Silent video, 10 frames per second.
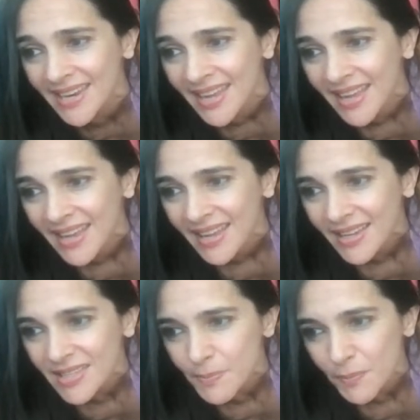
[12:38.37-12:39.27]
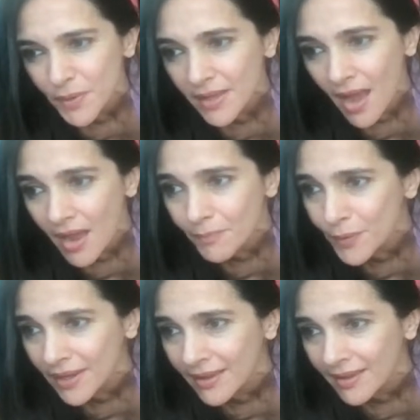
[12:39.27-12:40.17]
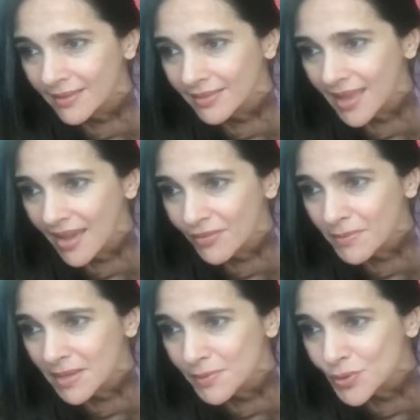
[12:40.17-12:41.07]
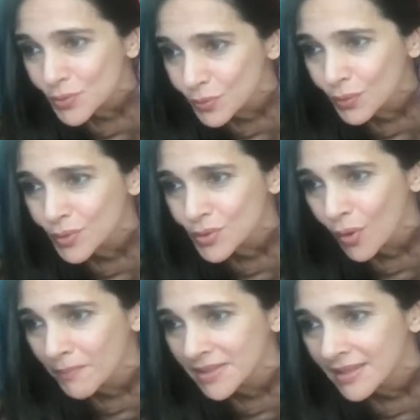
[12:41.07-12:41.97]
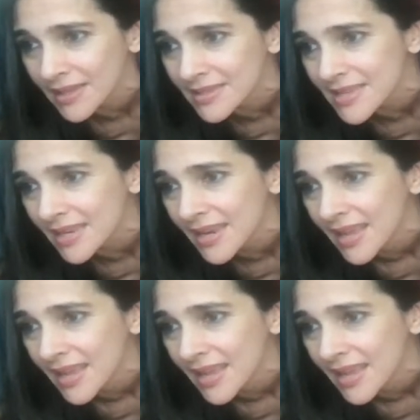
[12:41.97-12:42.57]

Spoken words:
And it's been pretty heartbreaking that they haven't been able to do those normal things.